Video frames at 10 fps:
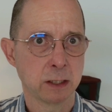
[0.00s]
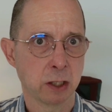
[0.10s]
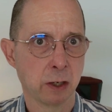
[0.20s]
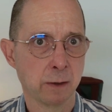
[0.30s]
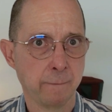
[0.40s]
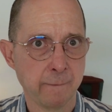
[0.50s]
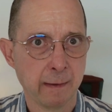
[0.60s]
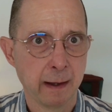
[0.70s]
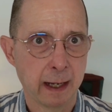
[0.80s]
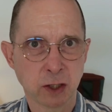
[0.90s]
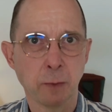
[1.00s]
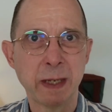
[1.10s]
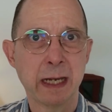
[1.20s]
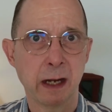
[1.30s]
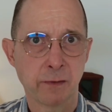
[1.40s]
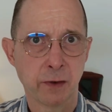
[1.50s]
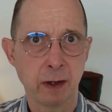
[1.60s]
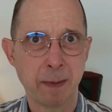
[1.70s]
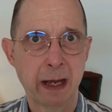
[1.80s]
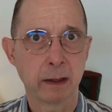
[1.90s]
So also be
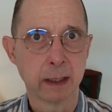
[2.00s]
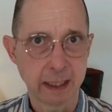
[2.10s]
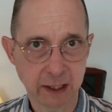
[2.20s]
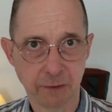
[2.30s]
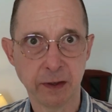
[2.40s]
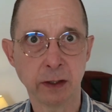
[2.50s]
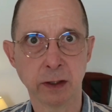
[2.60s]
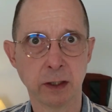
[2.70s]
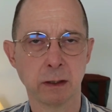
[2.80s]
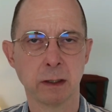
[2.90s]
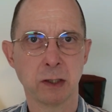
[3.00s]
careful about list fields.